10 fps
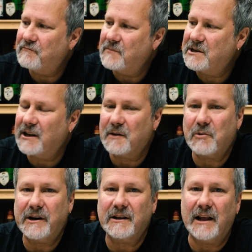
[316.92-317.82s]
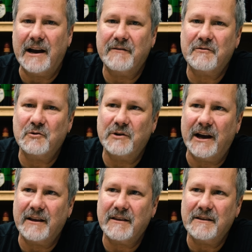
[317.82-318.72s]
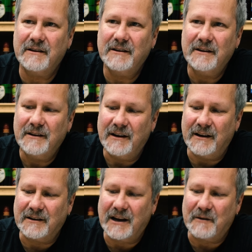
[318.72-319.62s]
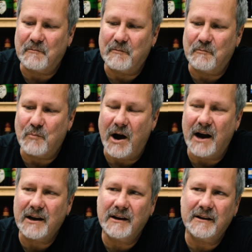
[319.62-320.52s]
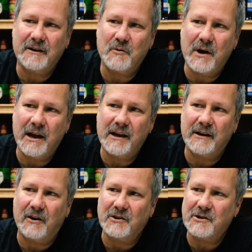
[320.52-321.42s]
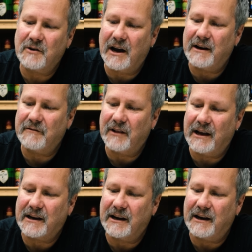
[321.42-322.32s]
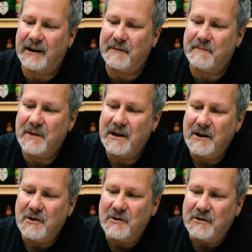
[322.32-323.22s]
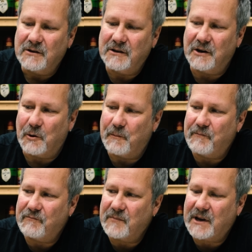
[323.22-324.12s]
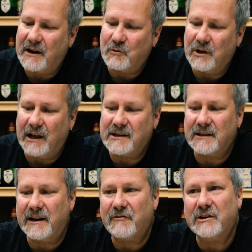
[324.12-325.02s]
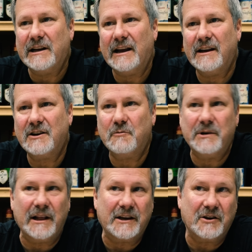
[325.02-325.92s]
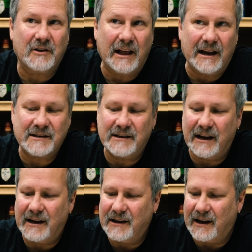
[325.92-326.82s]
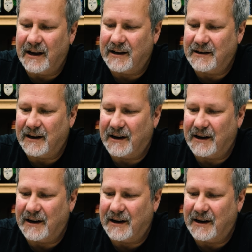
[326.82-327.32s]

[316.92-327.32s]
celebrating life through death, and kind of mocking it in a way, and also kind of like, kind of realizing that every day could be like your last day, and